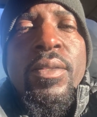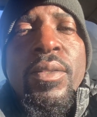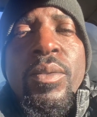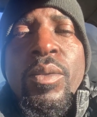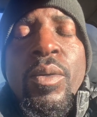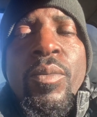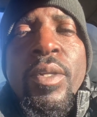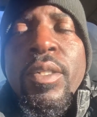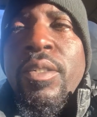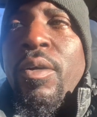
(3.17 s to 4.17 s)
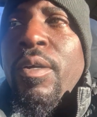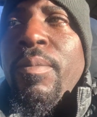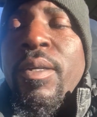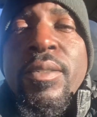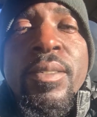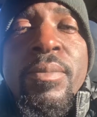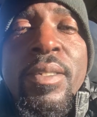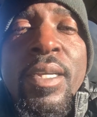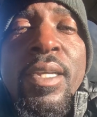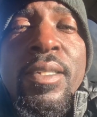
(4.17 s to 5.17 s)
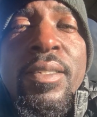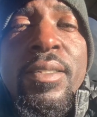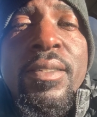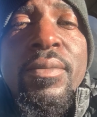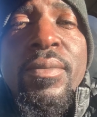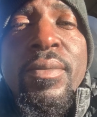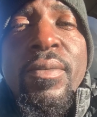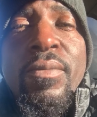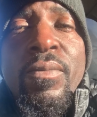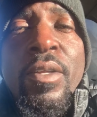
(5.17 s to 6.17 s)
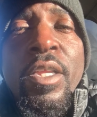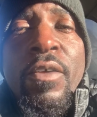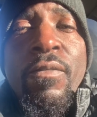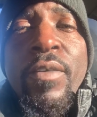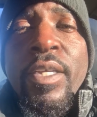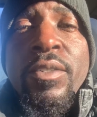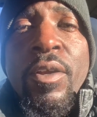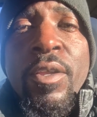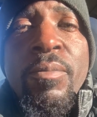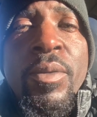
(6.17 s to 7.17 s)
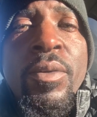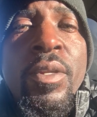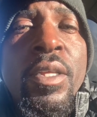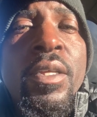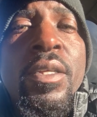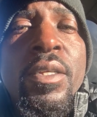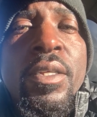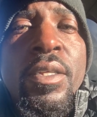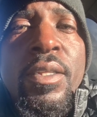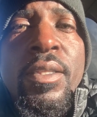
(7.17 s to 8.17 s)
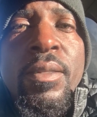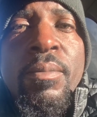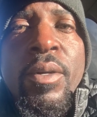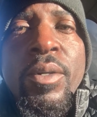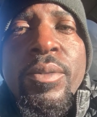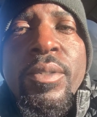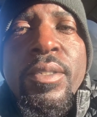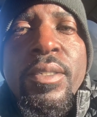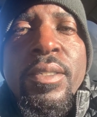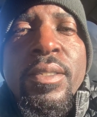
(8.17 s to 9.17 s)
I want to talk about something that really affects our community the most,